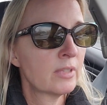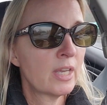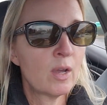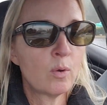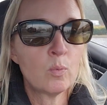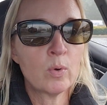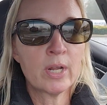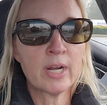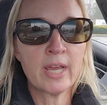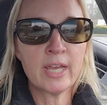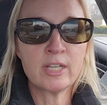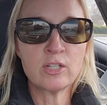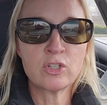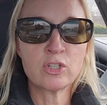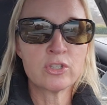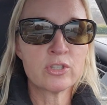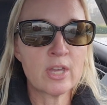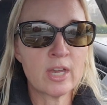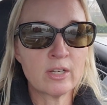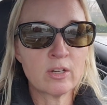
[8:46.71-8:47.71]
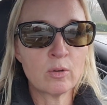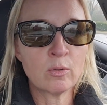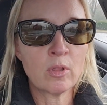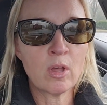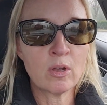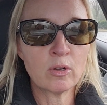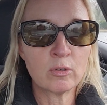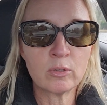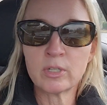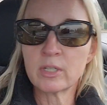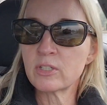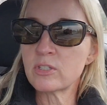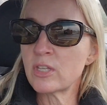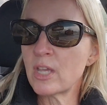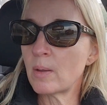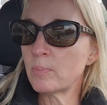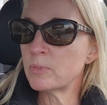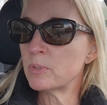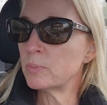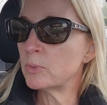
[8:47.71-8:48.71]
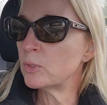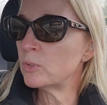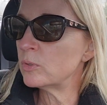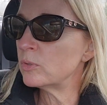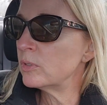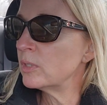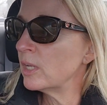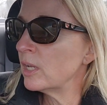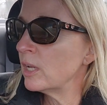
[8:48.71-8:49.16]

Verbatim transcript: At what age is that no longer acceptable?